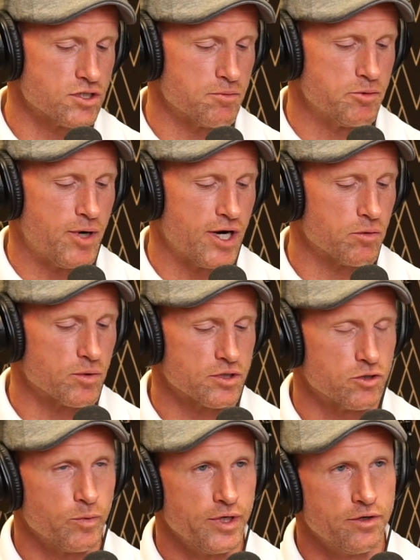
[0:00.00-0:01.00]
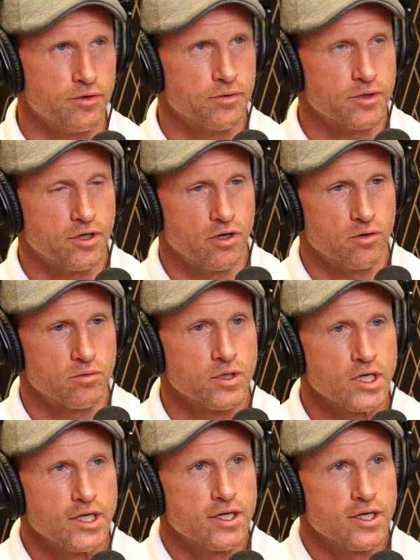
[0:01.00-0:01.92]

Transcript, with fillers: some of the body work that we do, you know,